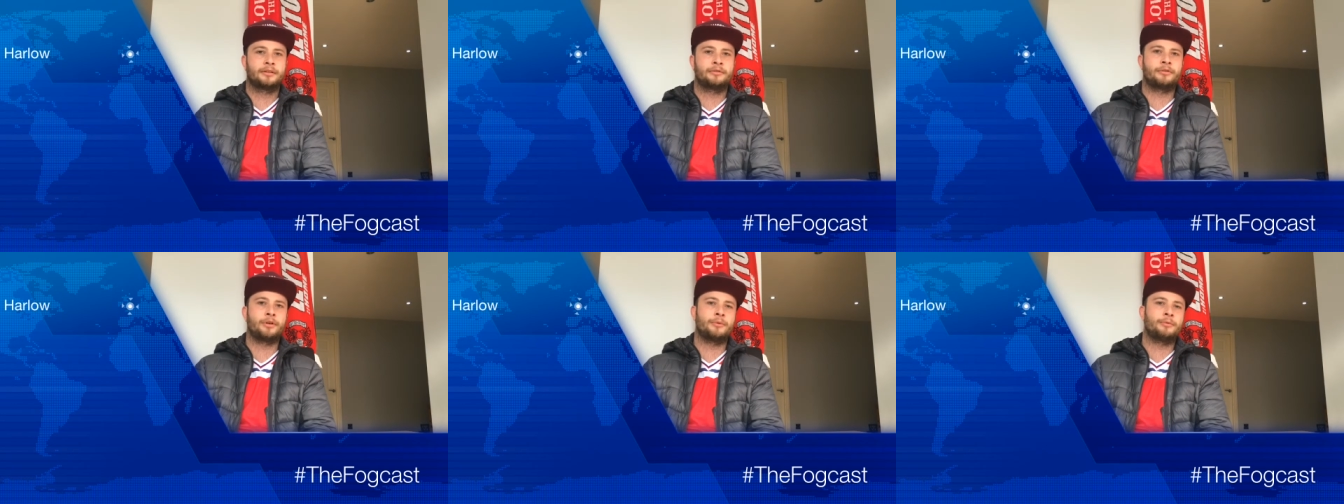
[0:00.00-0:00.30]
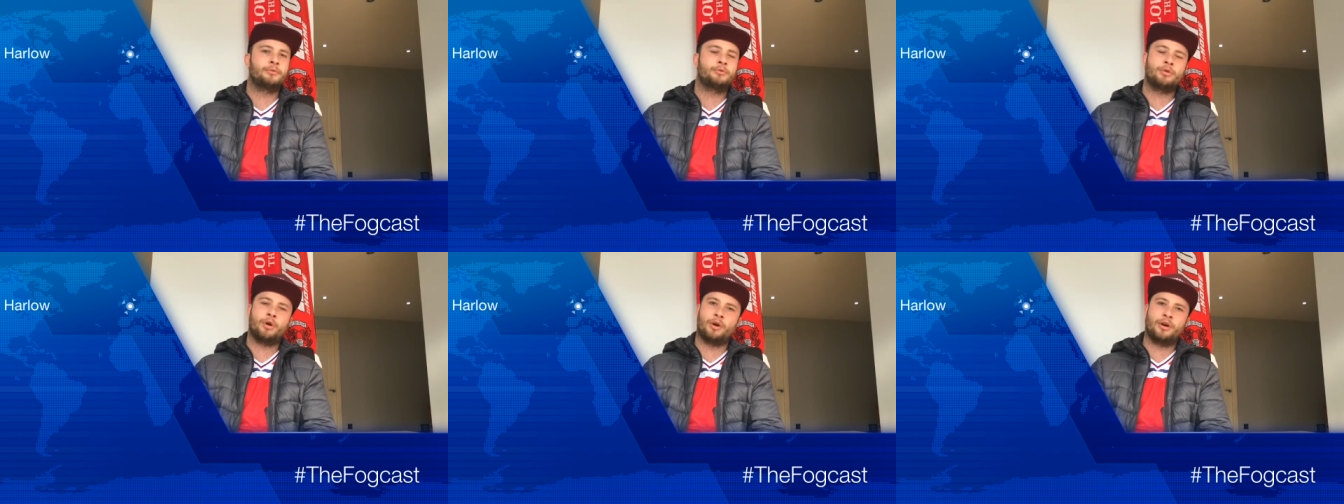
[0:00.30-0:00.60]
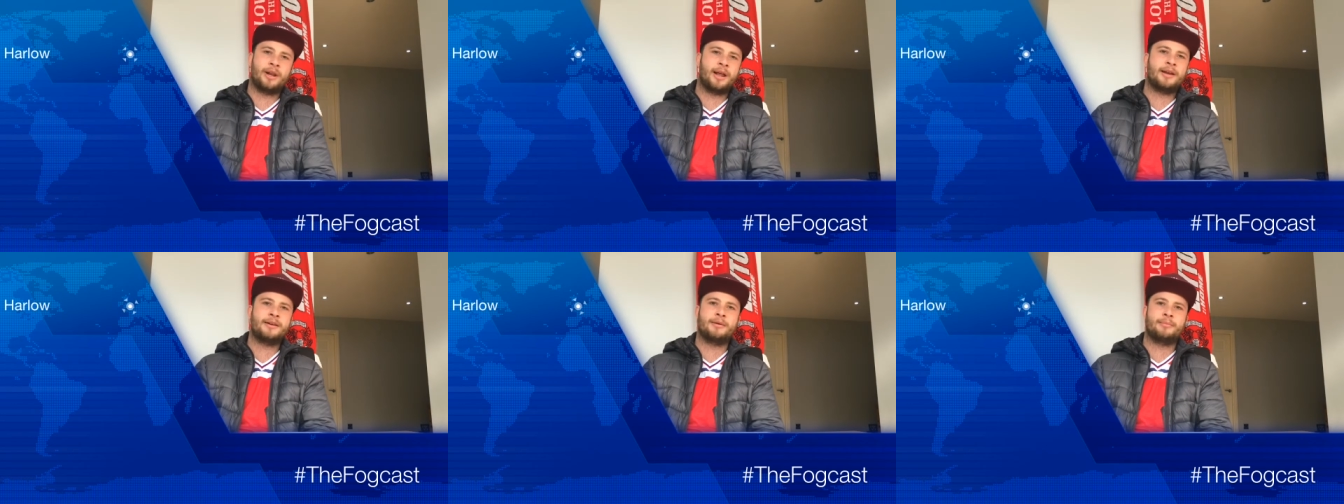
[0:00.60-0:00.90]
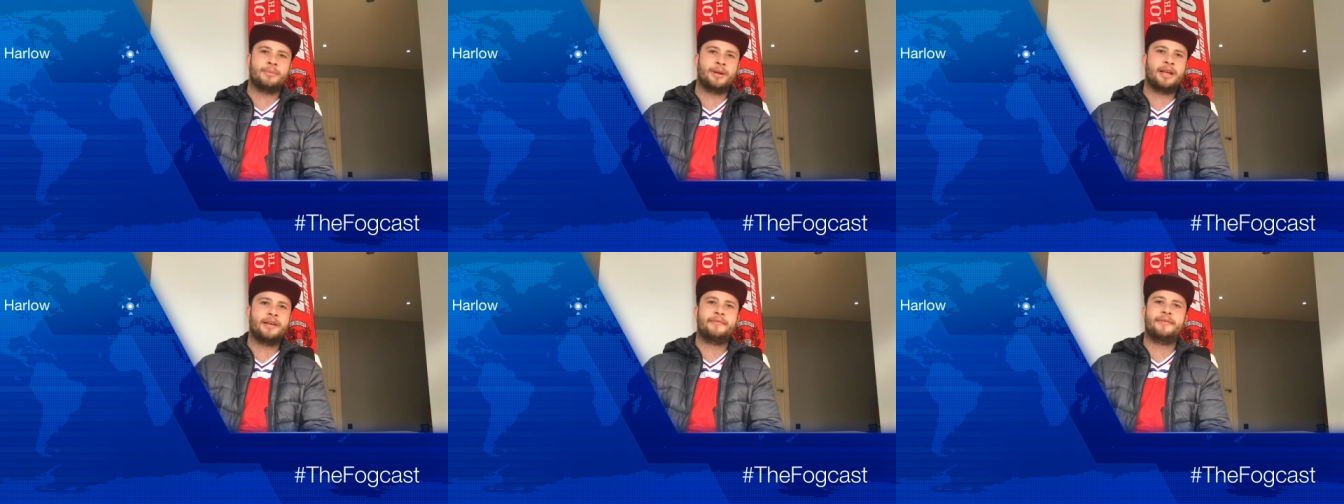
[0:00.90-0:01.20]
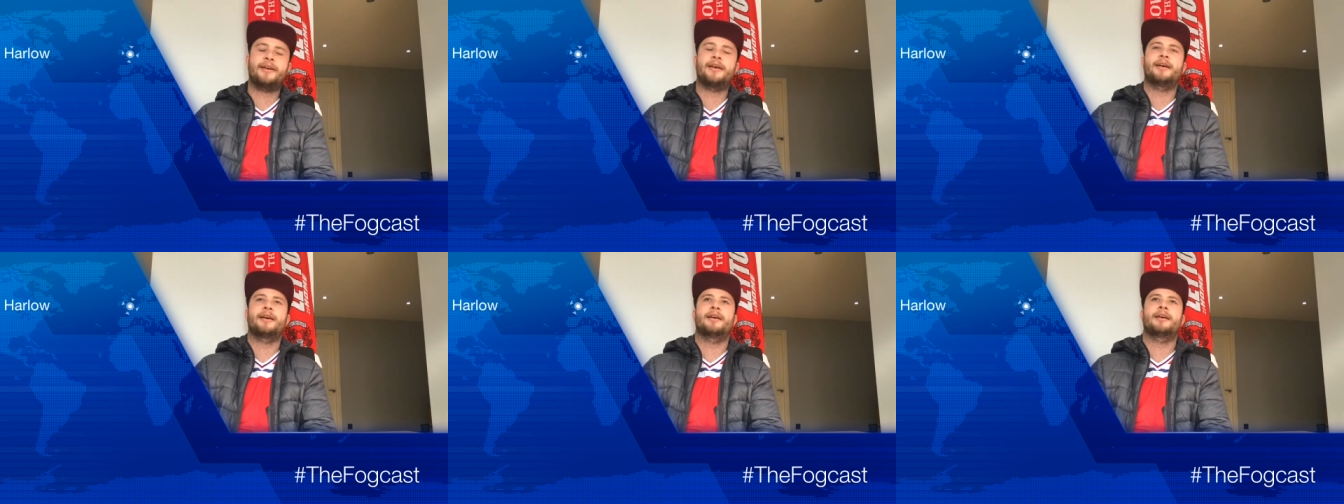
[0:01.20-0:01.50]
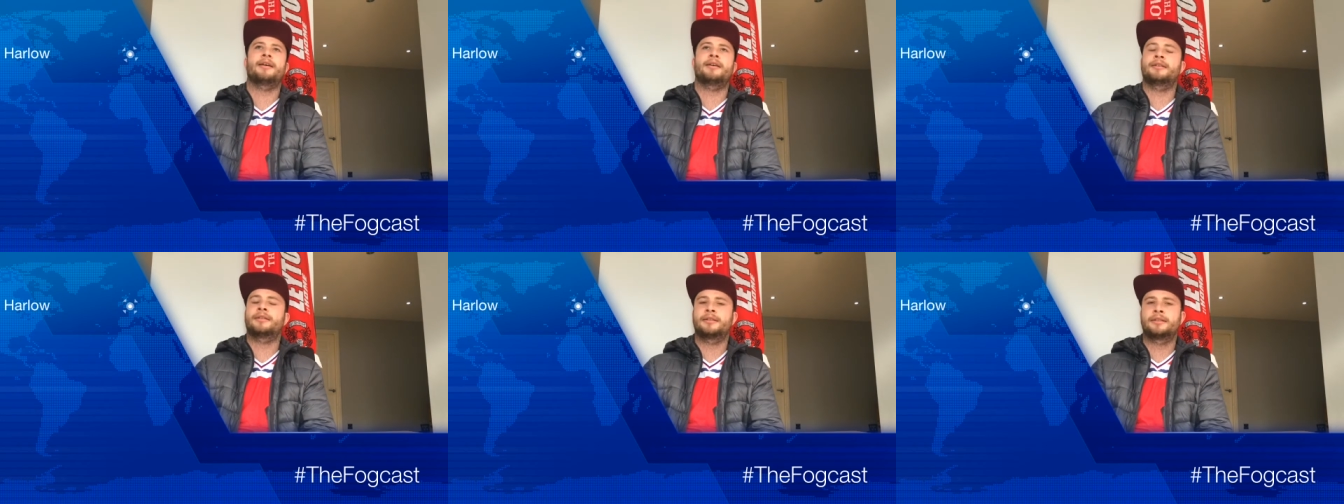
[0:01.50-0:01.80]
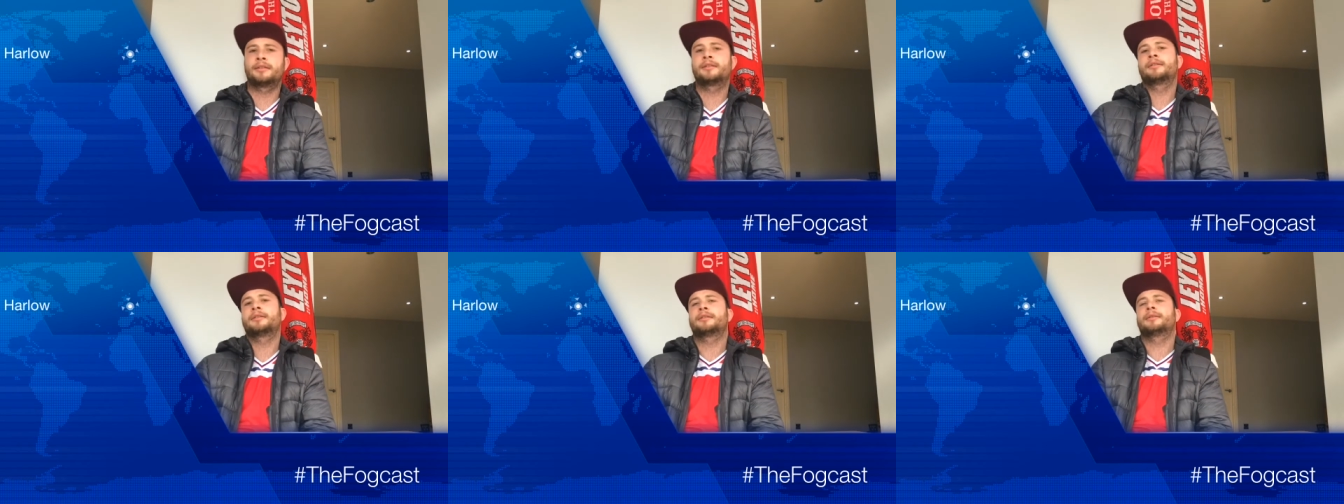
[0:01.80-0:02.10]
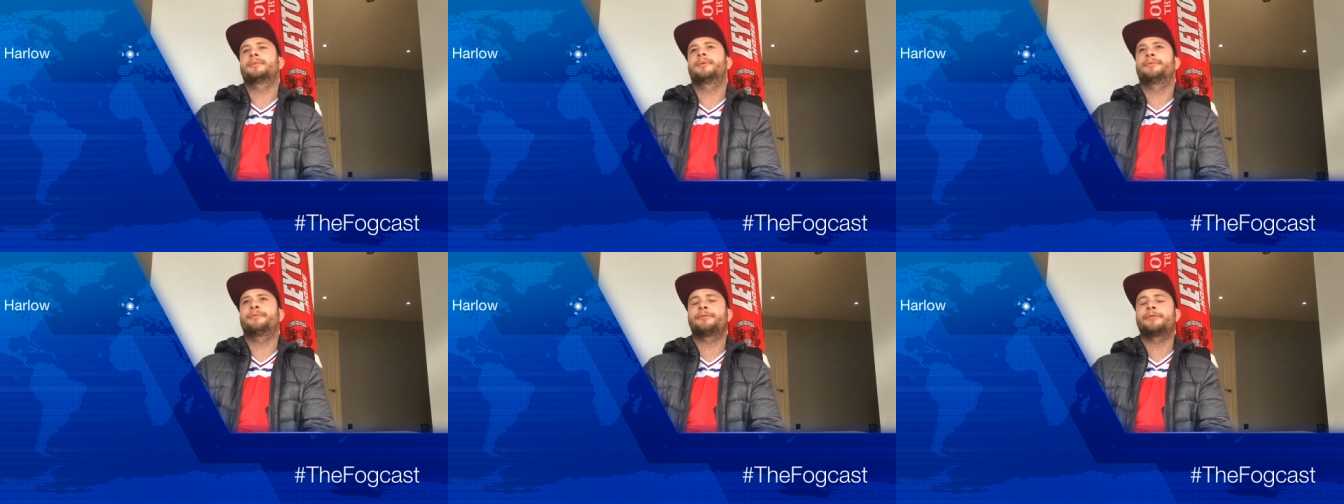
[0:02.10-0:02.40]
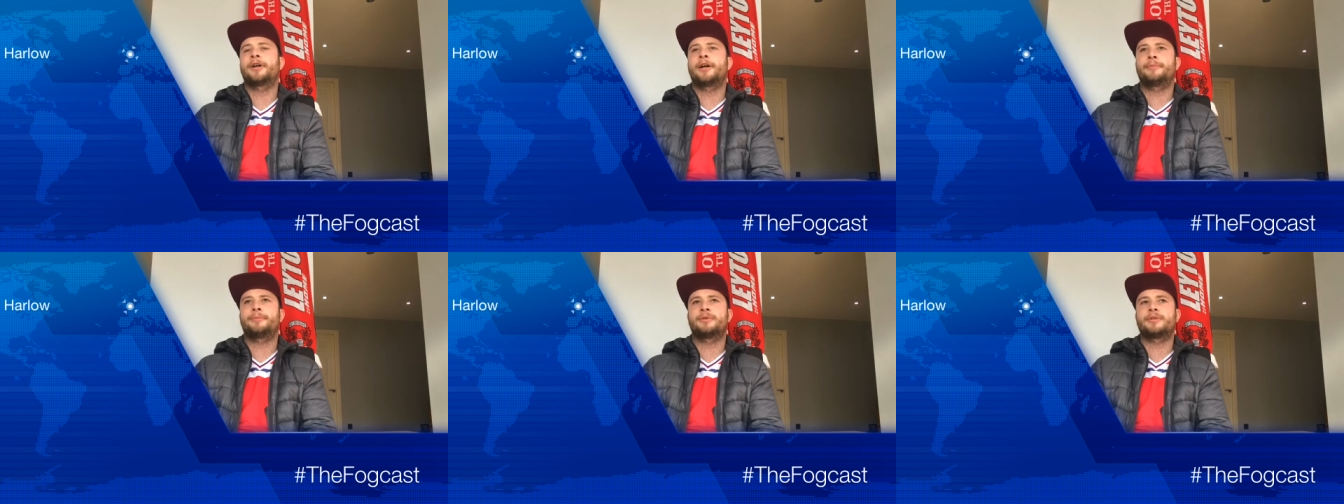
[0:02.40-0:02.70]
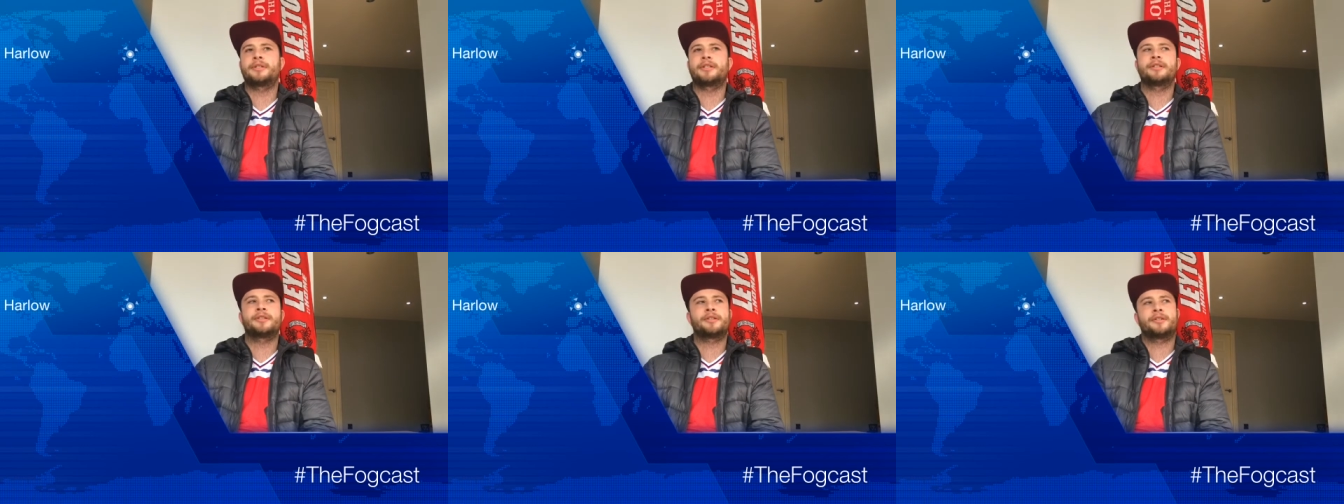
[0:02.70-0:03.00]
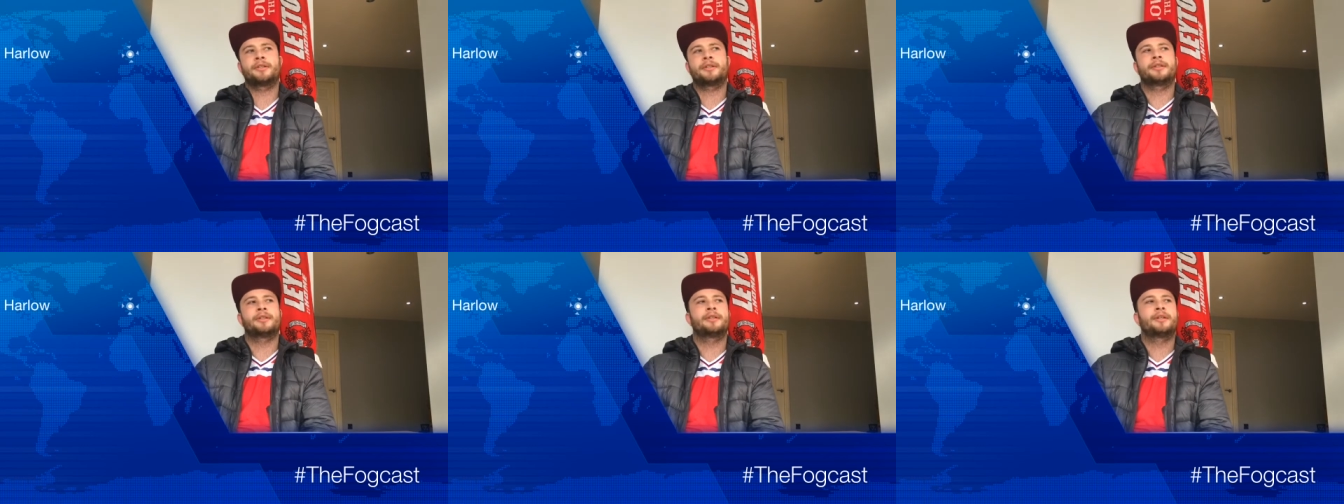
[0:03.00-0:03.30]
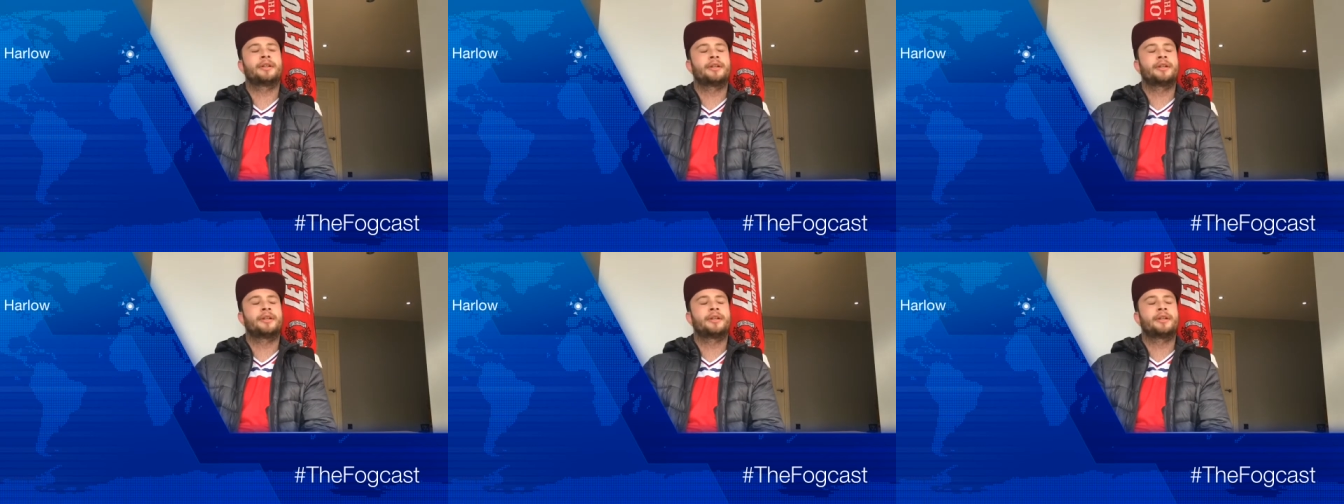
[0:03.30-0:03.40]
Do not let them leave here with 3 points.